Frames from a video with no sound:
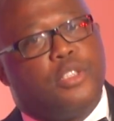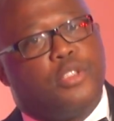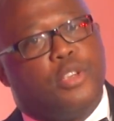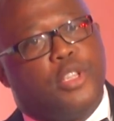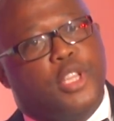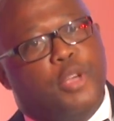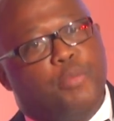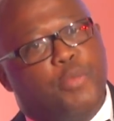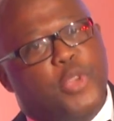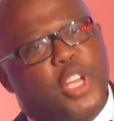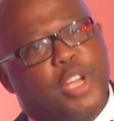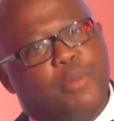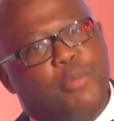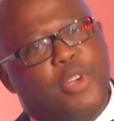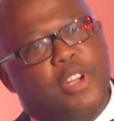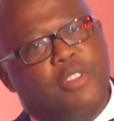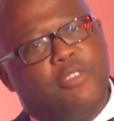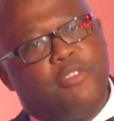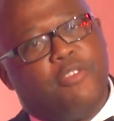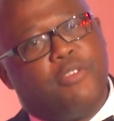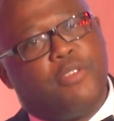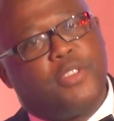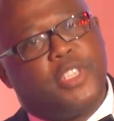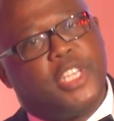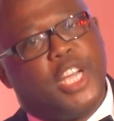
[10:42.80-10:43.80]
So the
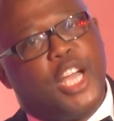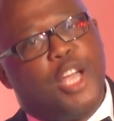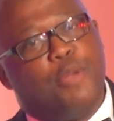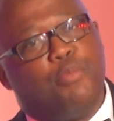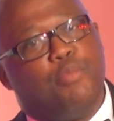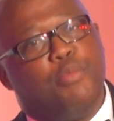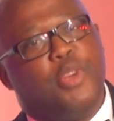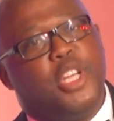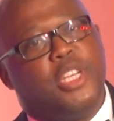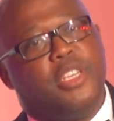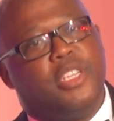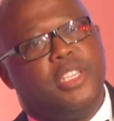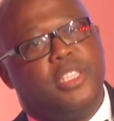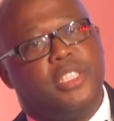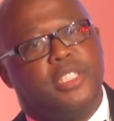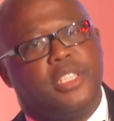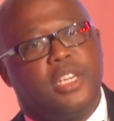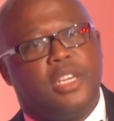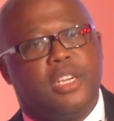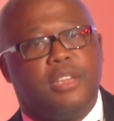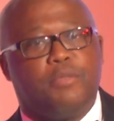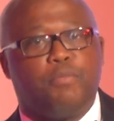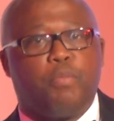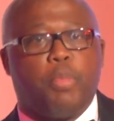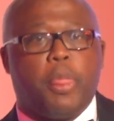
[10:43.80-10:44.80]
BMF type
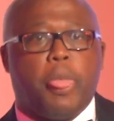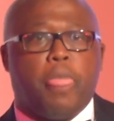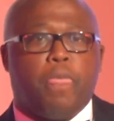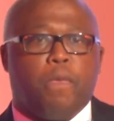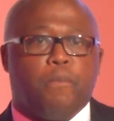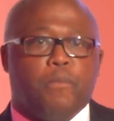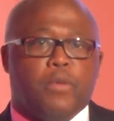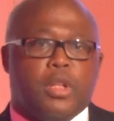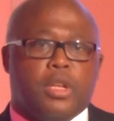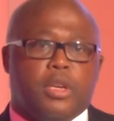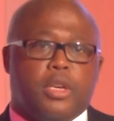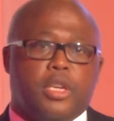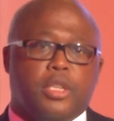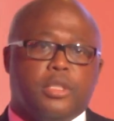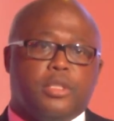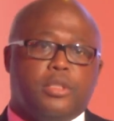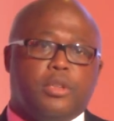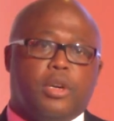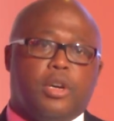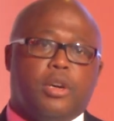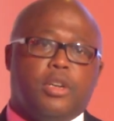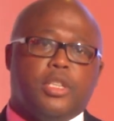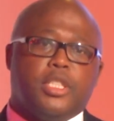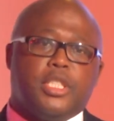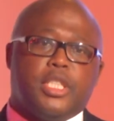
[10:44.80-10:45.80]
manager is
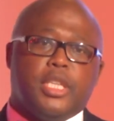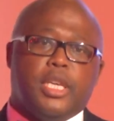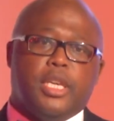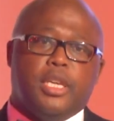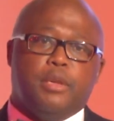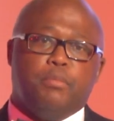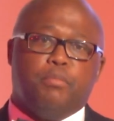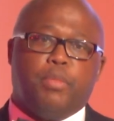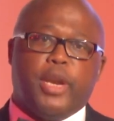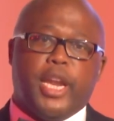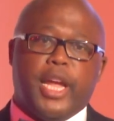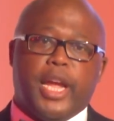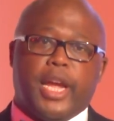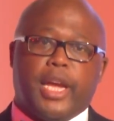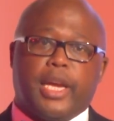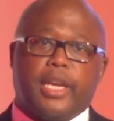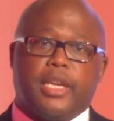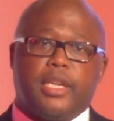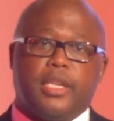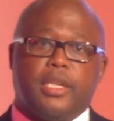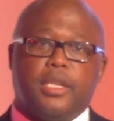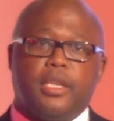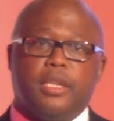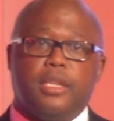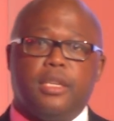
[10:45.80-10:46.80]
not a
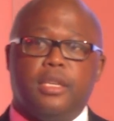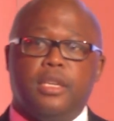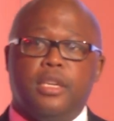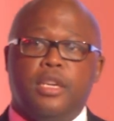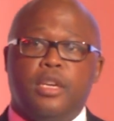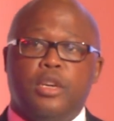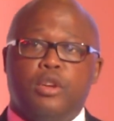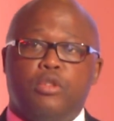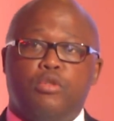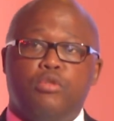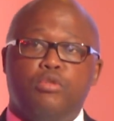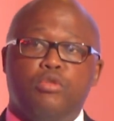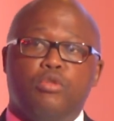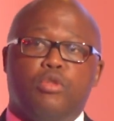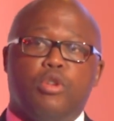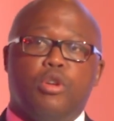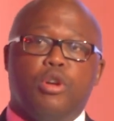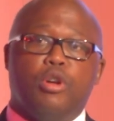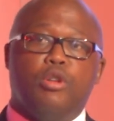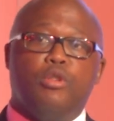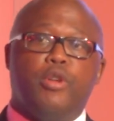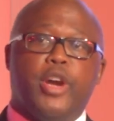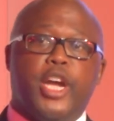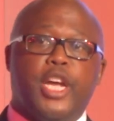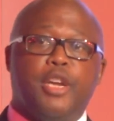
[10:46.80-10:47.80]
black who
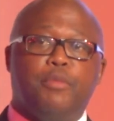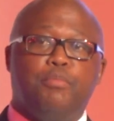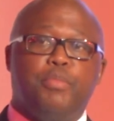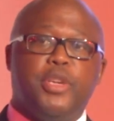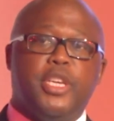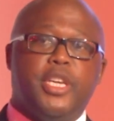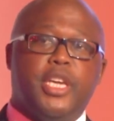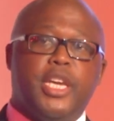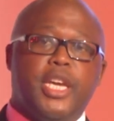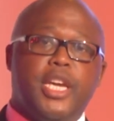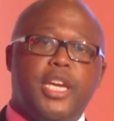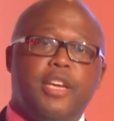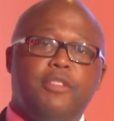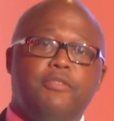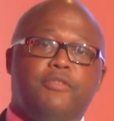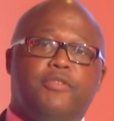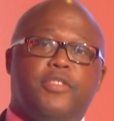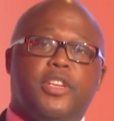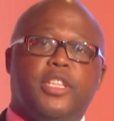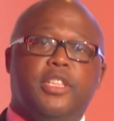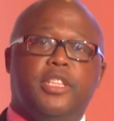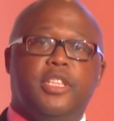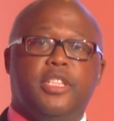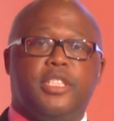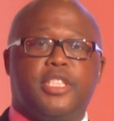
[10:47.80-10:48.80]
go and
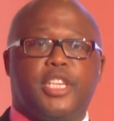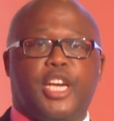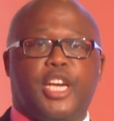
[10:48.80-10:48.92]
behave in